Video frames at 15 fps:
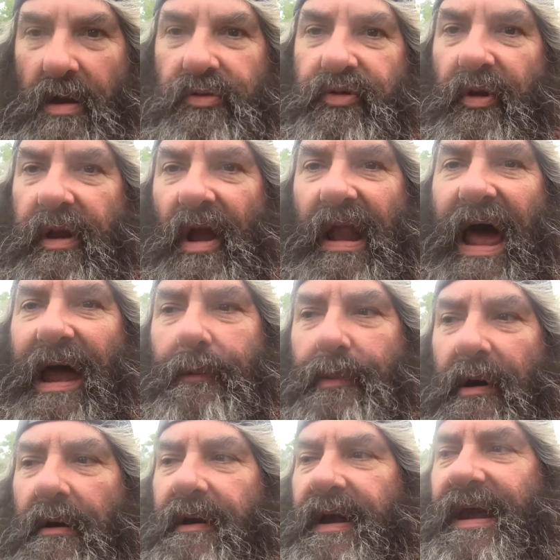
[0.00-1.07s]
to the
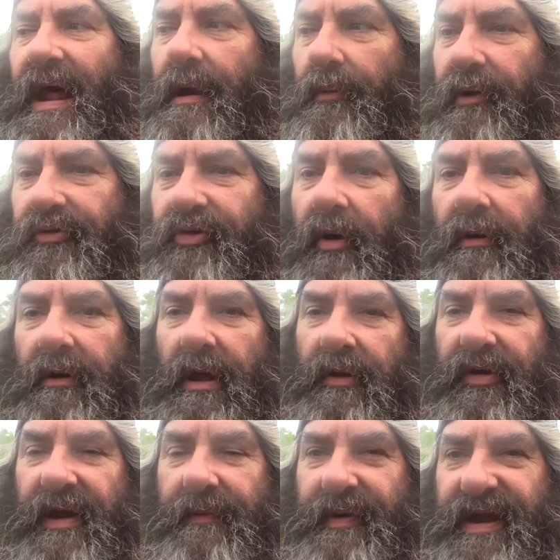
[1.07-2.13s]
library. Got a return
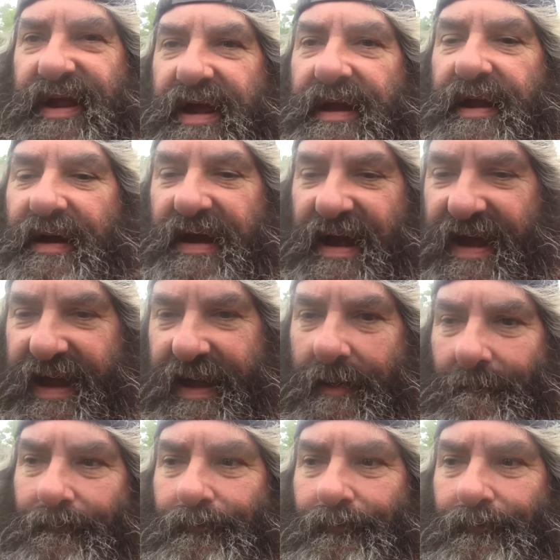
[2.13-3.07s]
on DVD today.